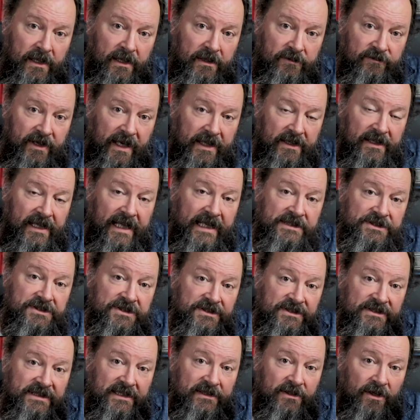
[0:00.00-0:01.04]

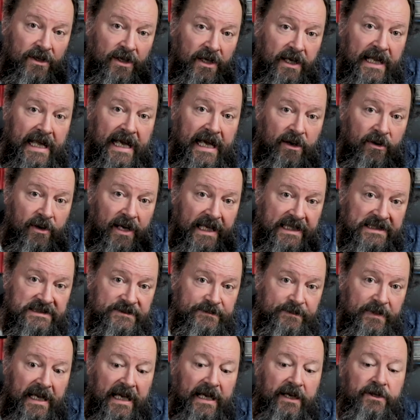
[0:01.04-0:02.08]
regulations that are now
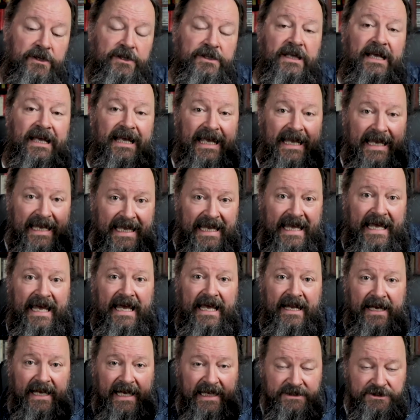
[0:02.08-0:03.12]
expired
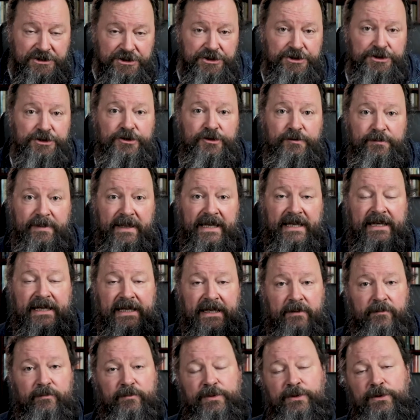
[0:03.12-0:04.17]
can and should be
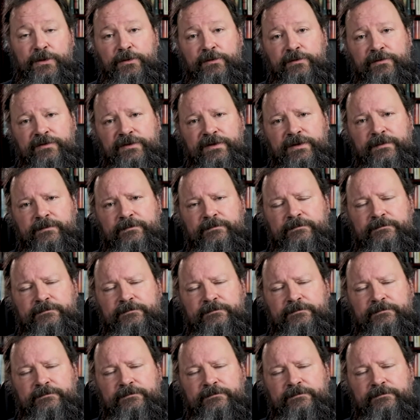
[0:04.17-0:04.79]
improved.